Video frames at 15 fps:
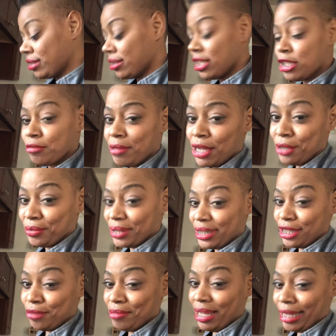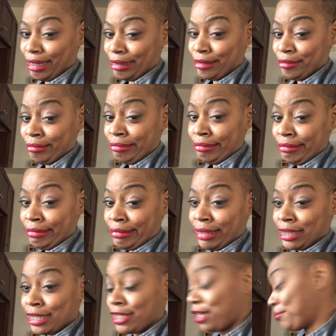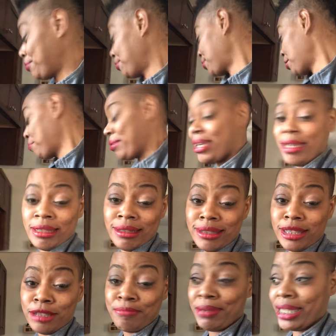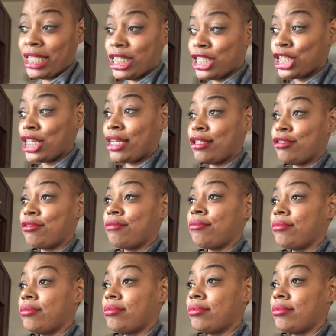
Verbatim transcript: The small one is mine because I woke up eating spinach and